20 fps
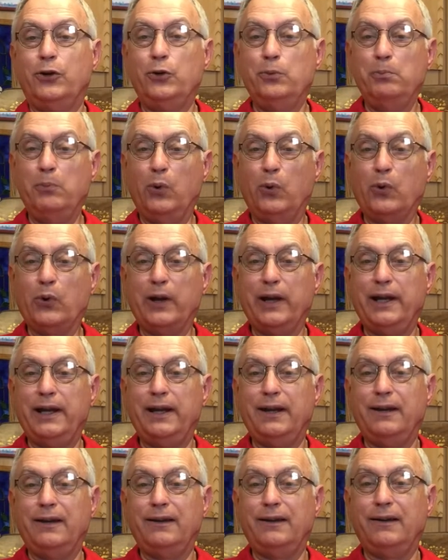Good
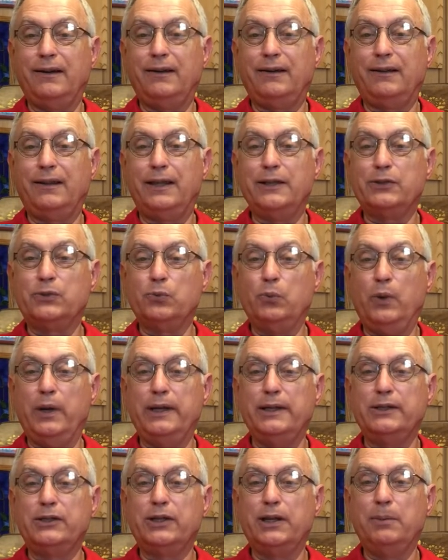morning. This
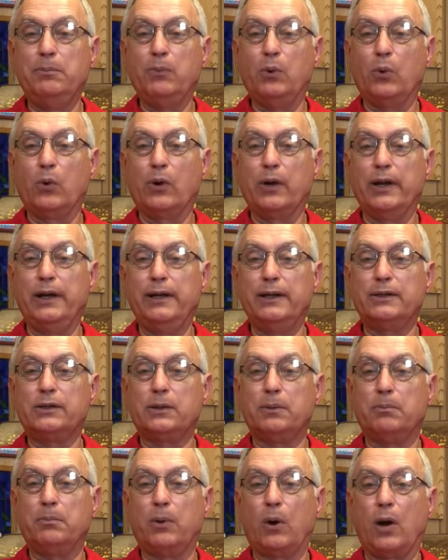Wednesday morning,
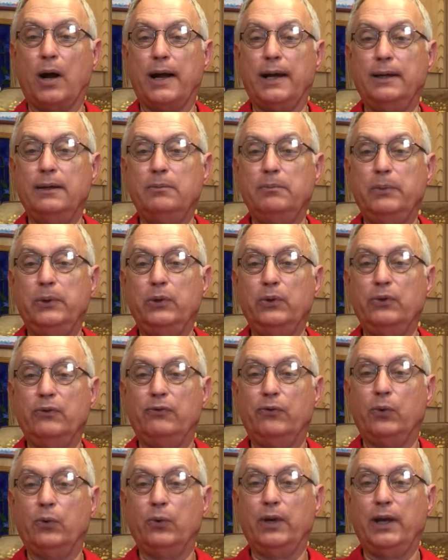it's a bright and
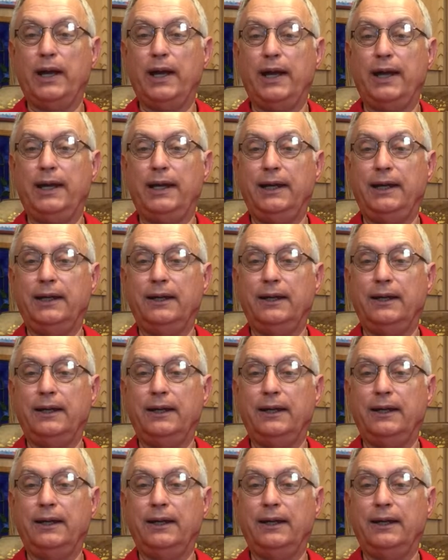beautiful day,